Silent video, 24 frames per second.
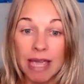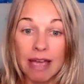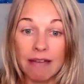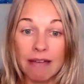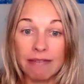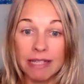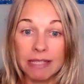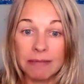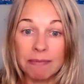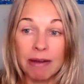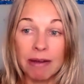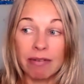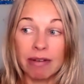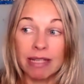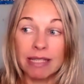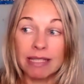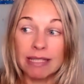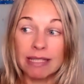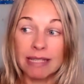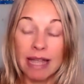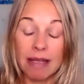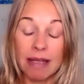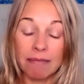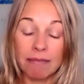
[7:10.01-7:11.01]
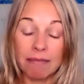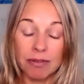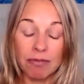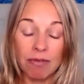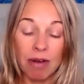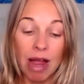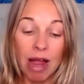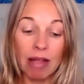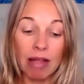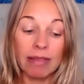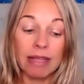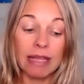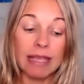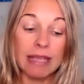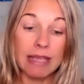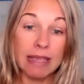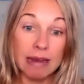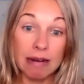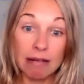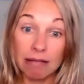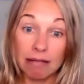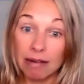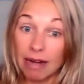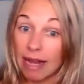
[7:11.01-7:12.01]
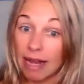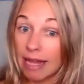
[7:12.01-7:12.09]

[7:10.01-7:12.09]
have experienced them throughout the year,